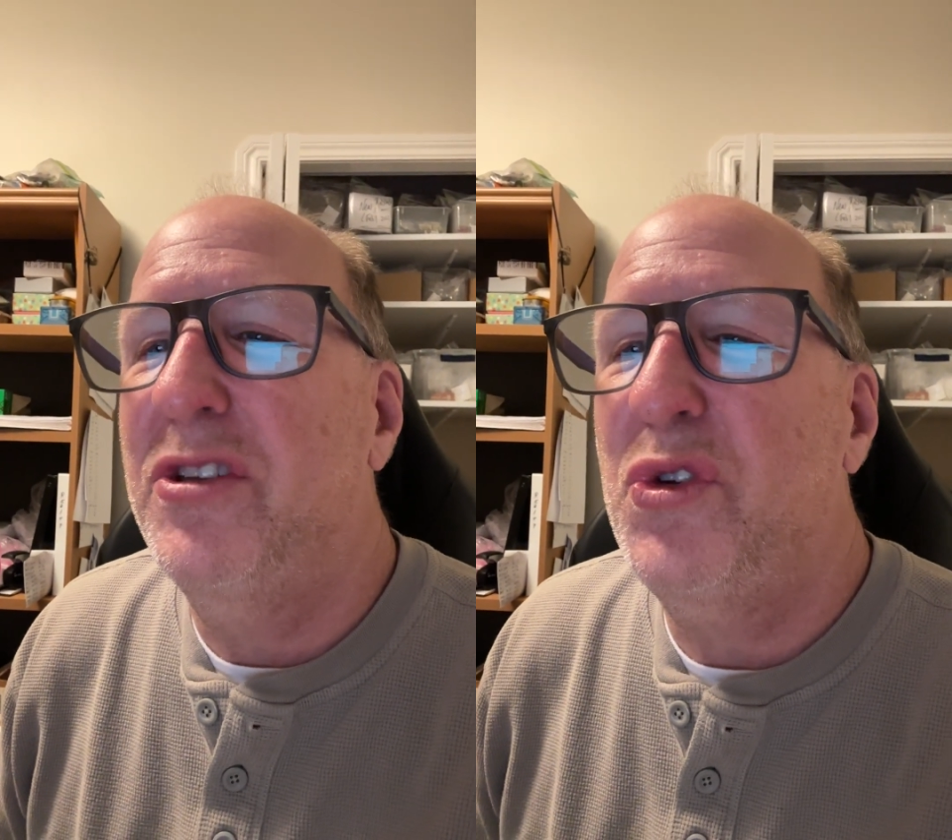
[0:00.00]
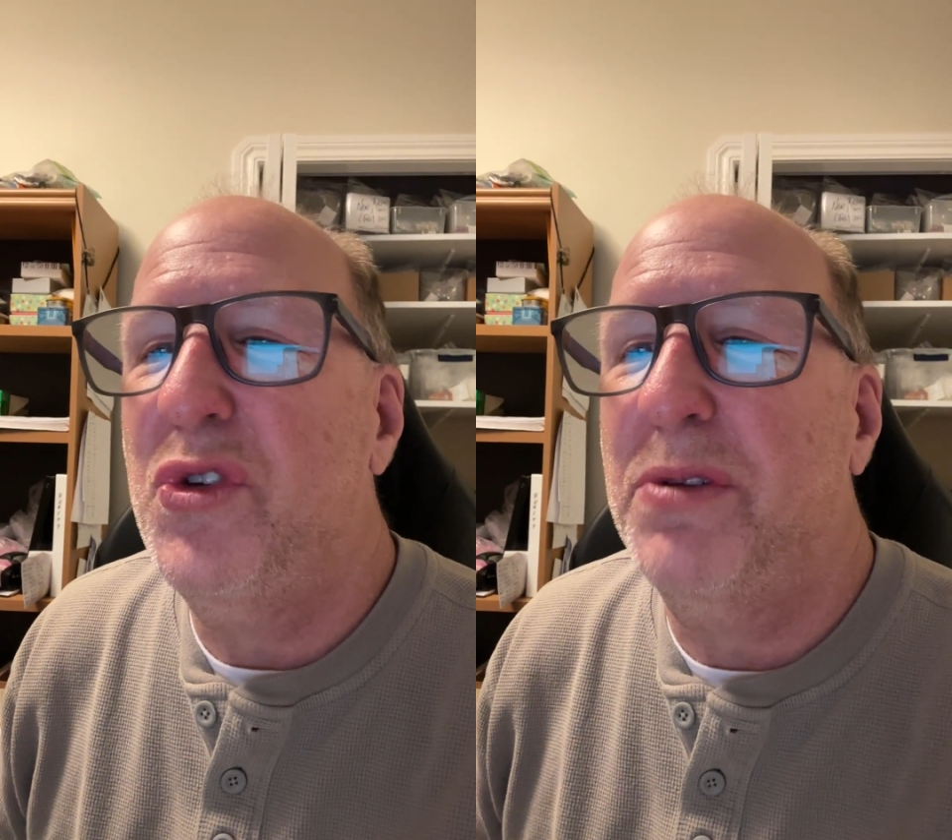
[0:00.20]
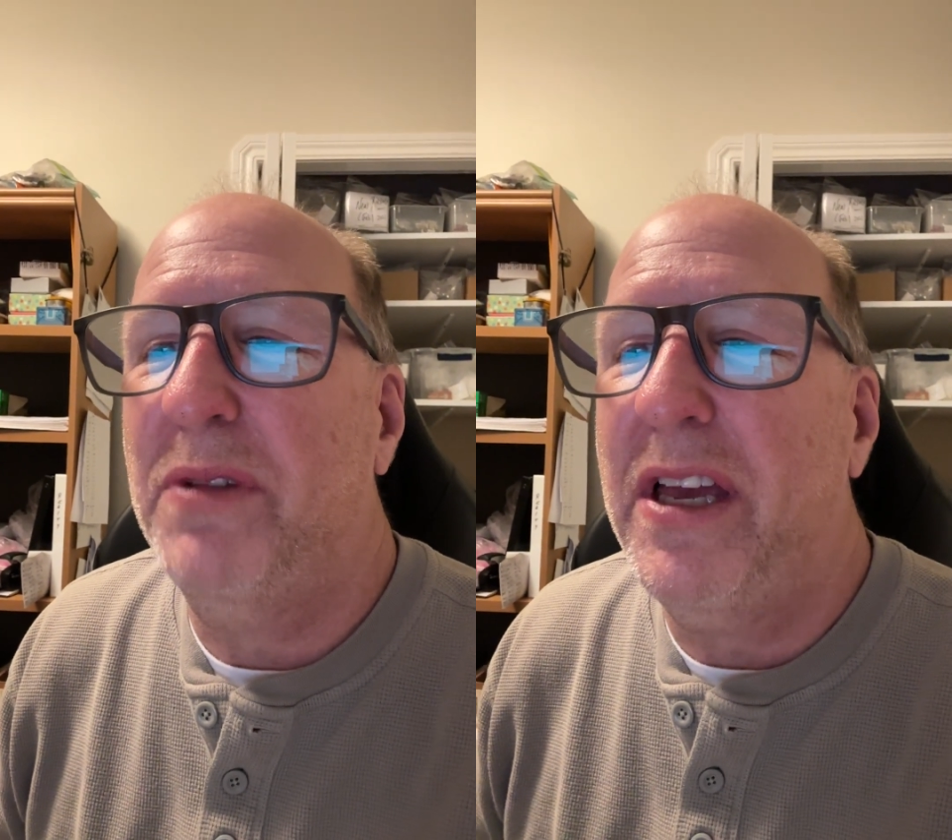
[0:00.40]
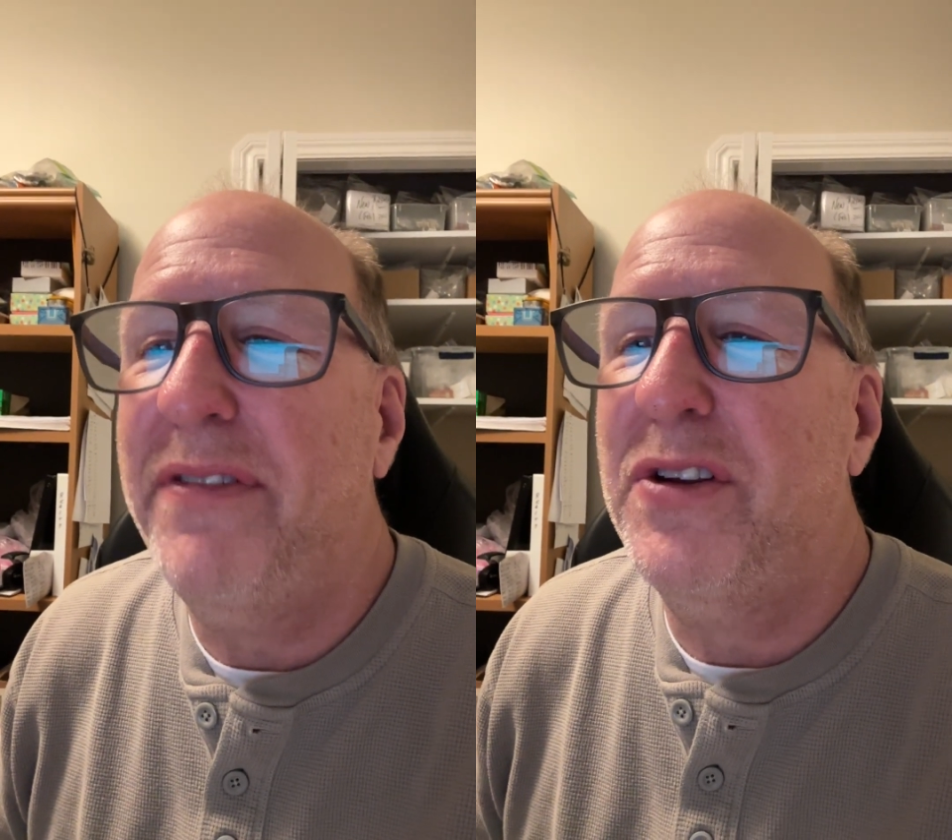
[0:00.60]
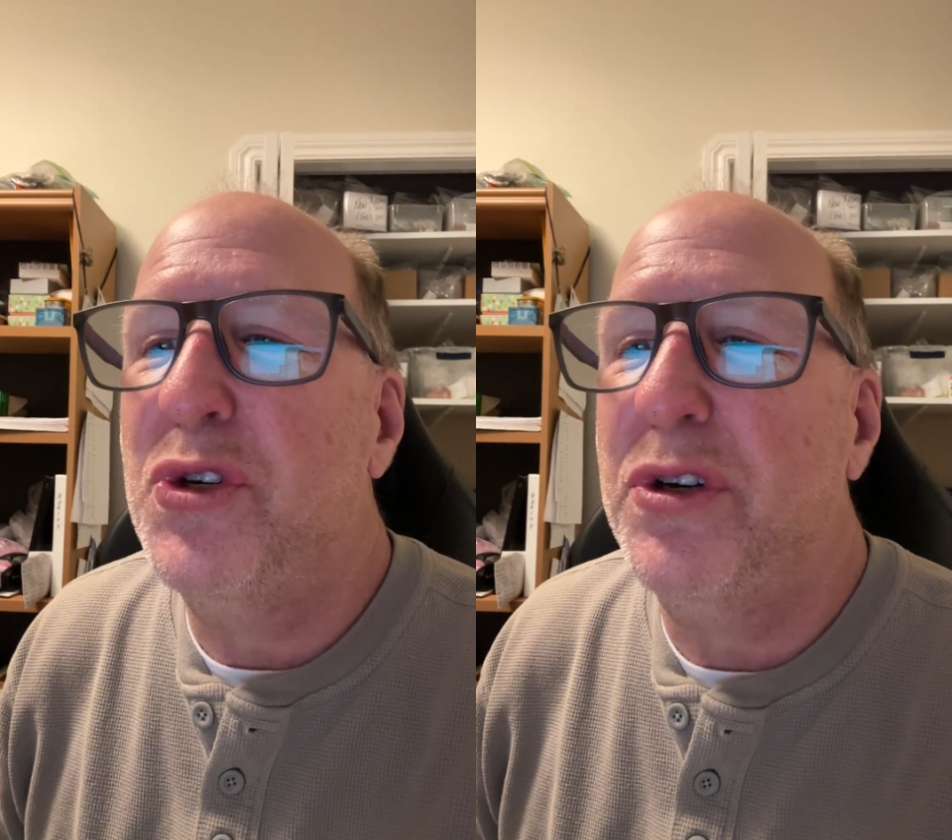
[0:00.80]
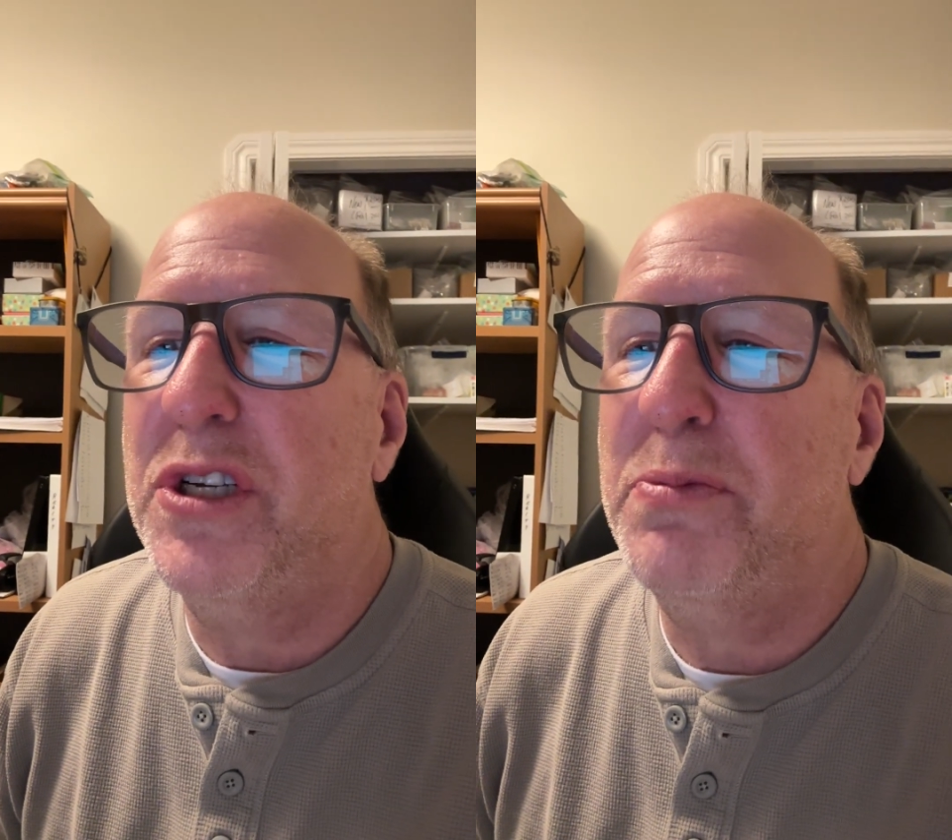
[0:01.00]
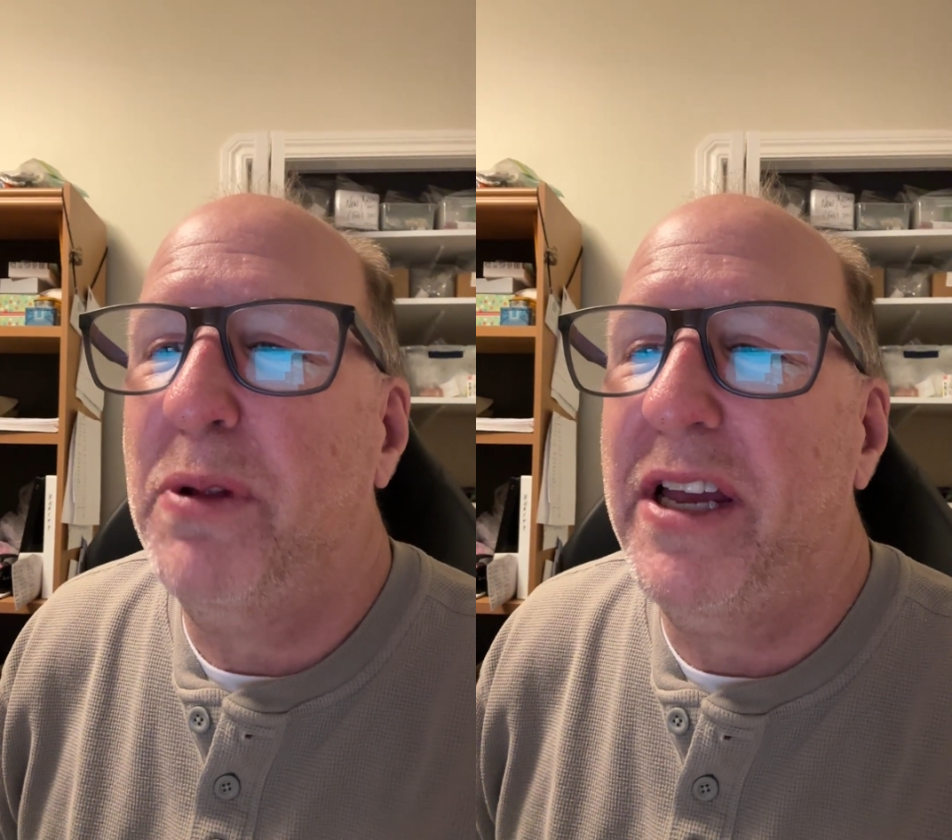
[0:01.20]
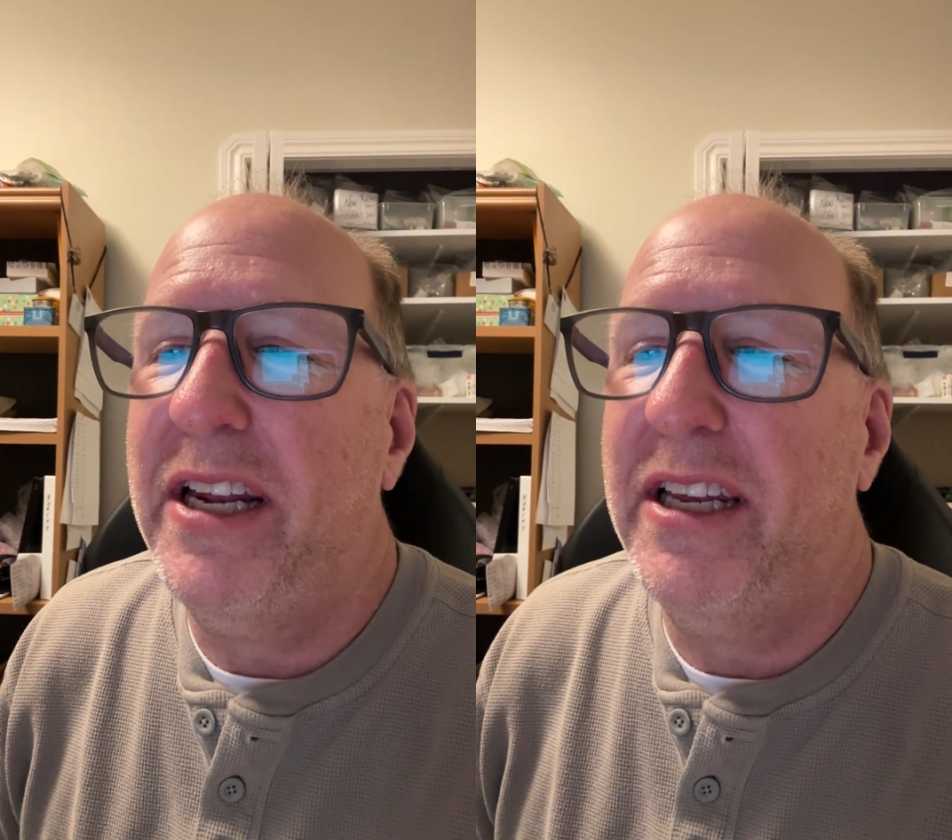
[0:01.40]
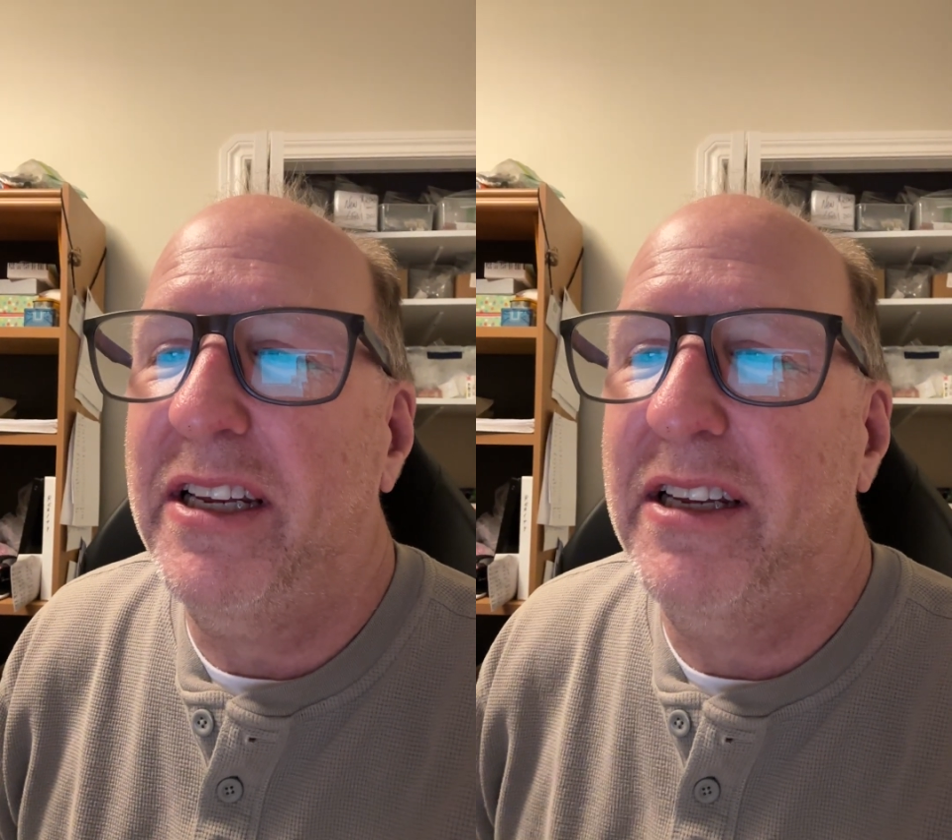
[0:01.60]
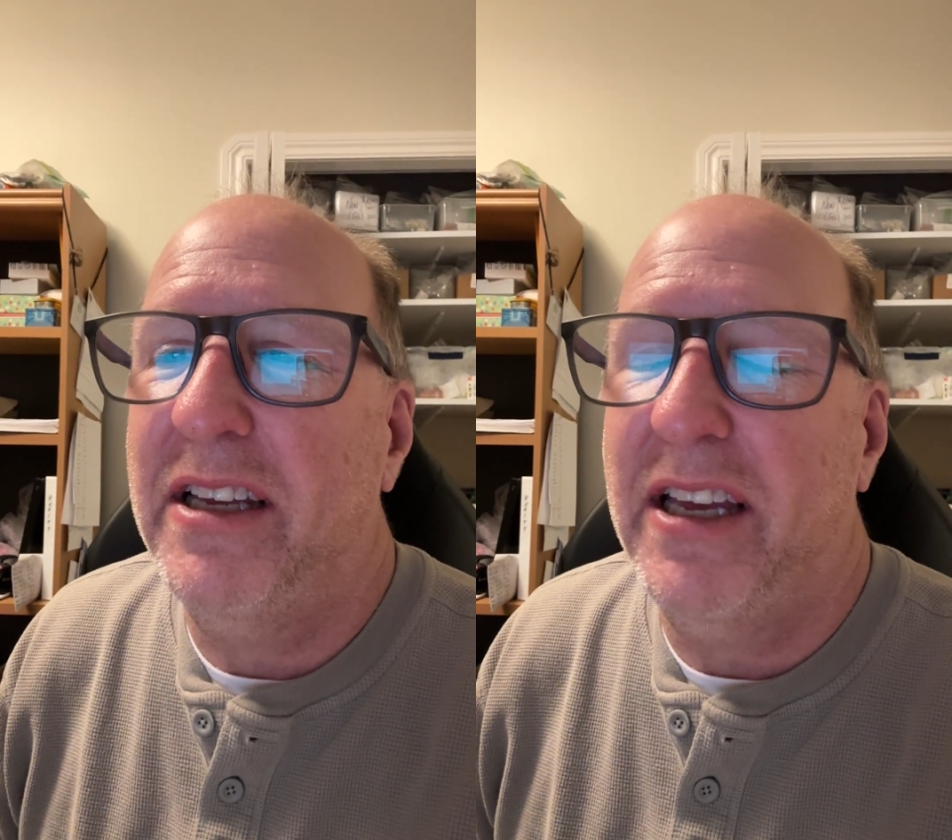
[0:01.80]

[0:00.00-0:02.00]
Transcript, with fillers: do some life insurance planning